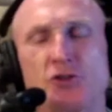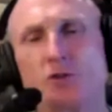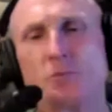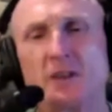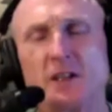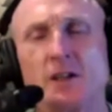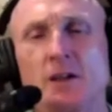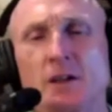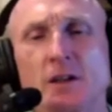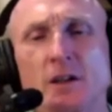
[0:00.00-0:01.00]
be
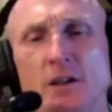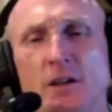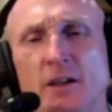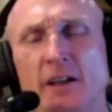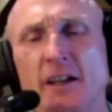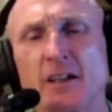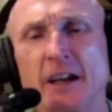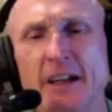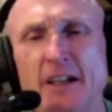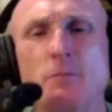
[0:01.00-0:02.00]
in
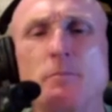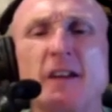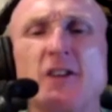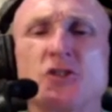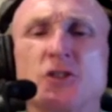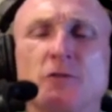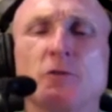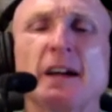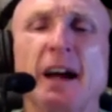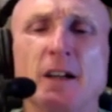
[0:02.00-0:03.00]
a dimension of
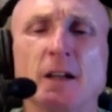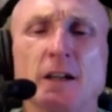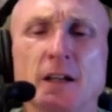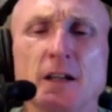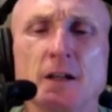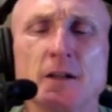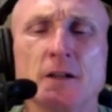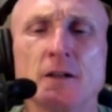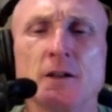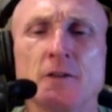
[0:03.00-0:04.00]
reality
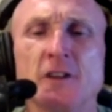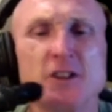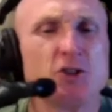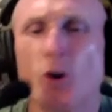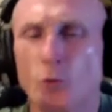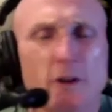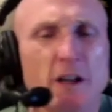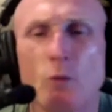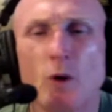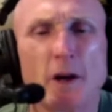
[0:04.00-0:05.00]
that you don't
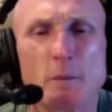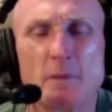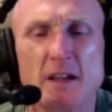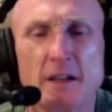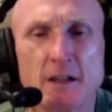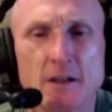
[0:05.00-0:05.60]
really want to be in.